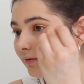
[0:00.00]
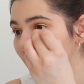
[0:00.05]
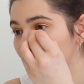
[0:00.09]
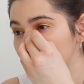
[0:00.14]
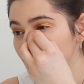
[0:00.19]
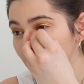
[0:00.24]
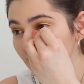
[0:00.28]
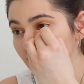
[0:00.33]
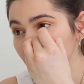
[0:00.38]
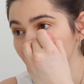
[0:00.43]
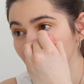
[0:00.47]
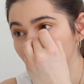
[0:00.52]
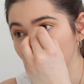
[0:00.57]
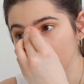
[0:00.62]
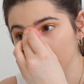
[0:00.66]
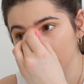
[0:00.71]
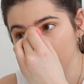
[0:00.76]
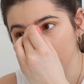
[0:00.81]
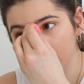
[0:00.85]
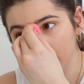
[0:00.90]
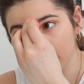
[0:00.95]
it's such a
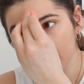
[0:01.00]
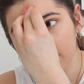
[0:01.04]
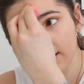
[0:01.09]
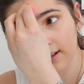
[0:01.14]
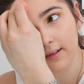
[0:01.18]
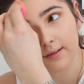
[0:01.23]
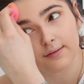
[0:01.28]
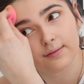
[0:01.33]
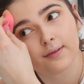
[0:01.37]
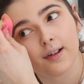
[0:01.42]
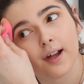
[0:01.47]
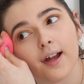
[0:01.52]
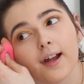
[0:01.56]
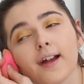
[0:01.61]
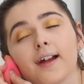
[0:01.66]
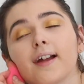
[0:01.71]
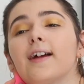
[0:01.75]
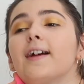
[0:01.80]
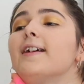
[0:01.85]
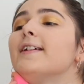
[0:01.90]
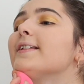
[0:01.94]
personal thing.
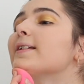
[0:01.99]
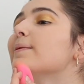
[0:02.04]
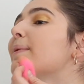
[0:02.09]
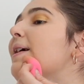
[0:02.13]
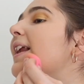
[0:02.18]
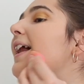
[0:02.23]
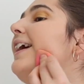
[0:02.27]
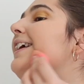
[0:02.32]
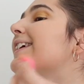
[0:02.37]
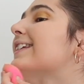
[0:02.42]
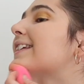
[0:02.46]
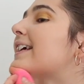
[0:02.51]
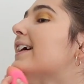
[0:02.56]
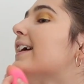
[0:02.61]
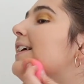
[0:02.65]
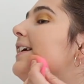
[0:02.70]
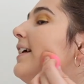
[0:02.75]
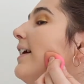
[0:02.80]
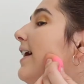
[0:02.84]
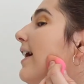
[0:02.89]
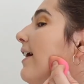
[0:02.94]
It's a bit like
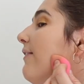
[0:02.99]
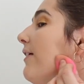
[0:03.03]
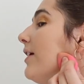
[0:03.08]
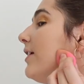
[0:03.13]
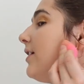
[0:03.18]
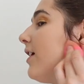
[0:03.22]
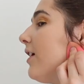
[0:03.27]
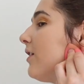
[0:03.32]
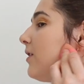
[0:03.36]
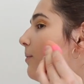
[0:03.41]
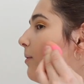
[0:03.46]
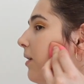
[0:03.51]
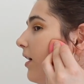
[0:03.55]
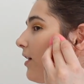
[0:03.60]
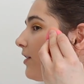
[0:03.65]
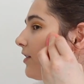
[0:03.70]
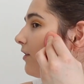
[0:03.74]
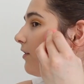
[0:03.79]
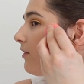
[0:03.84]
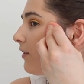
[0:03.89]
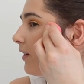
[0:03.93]
skincare, that's such a
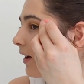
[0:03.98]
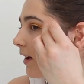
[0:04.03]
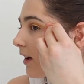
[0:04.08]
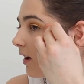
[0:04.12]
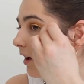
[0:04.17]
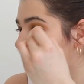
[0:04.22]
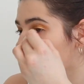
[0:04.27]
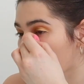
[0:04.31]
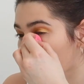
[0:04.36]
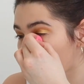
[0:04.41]
personal thing.